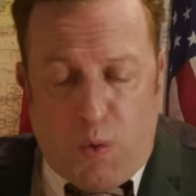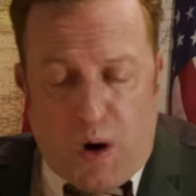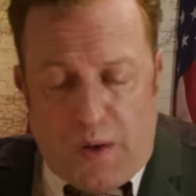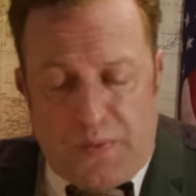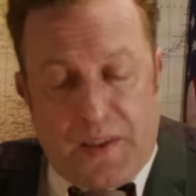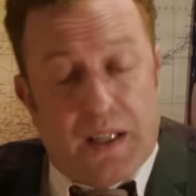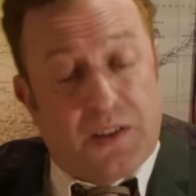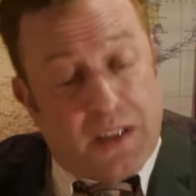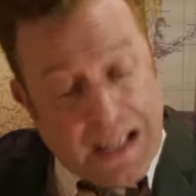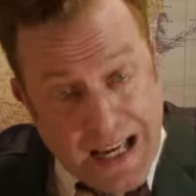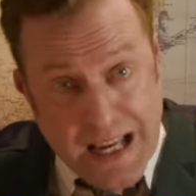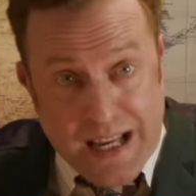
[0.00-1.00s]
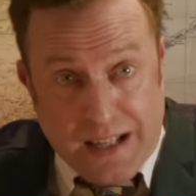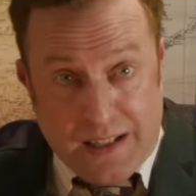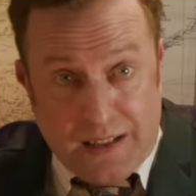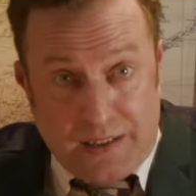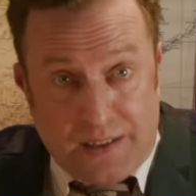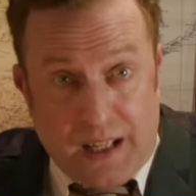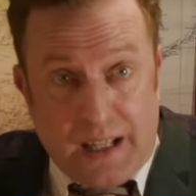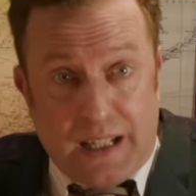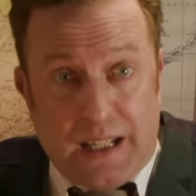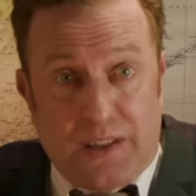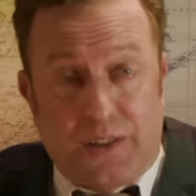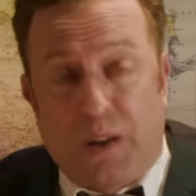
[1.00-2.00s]
What this is,
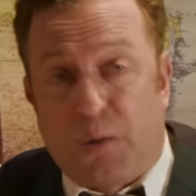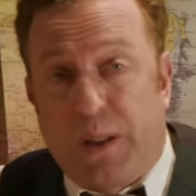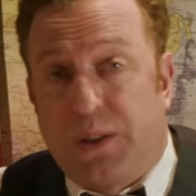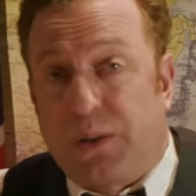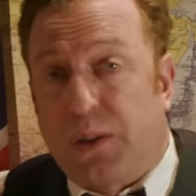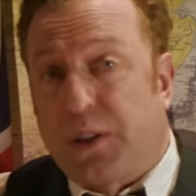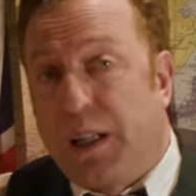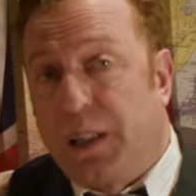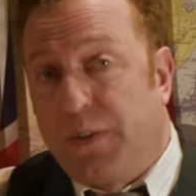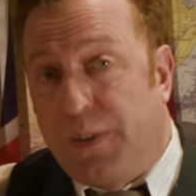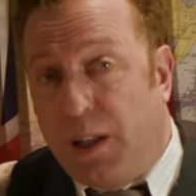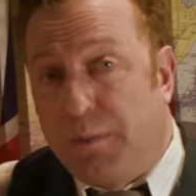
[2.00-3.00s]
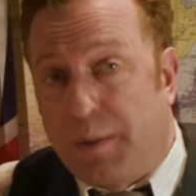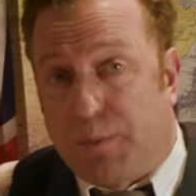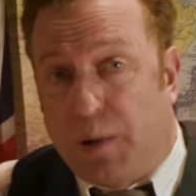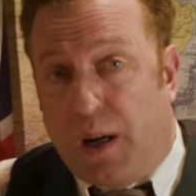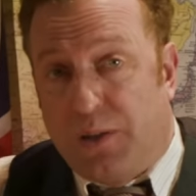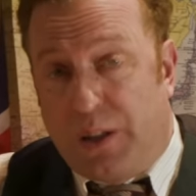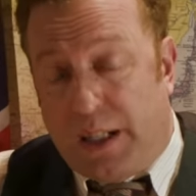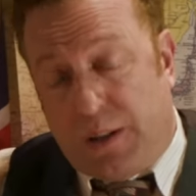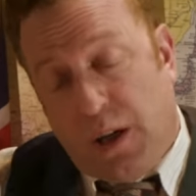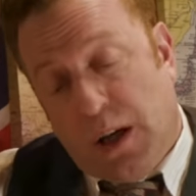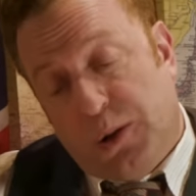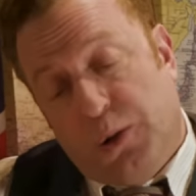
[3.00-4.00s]
is a research and development project